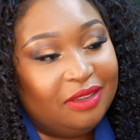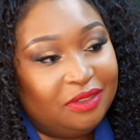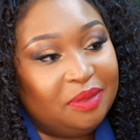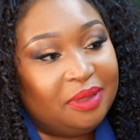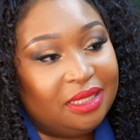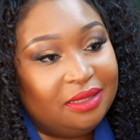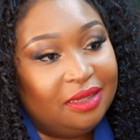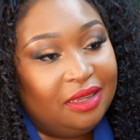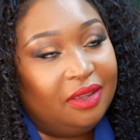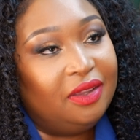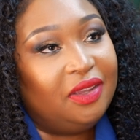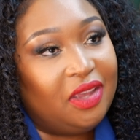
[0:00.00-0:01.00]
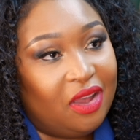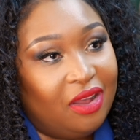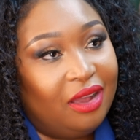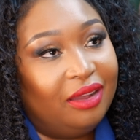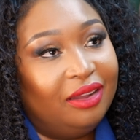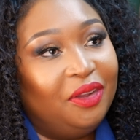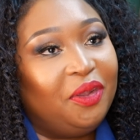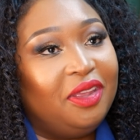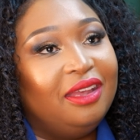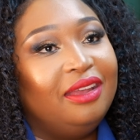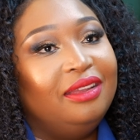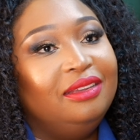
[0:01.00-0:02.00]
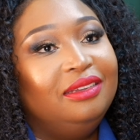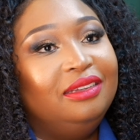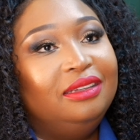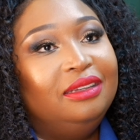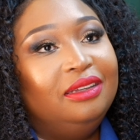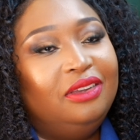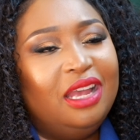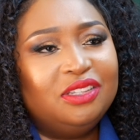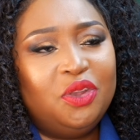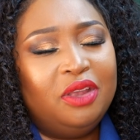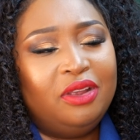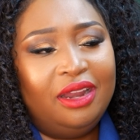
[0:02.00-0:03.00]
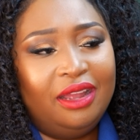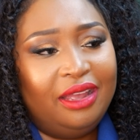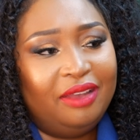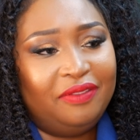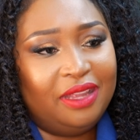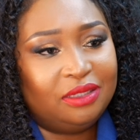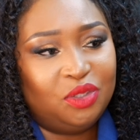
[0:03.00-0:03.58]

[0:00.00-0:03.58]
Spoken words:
have to be 18. Yeah, okay. Yeah, so you gotta have that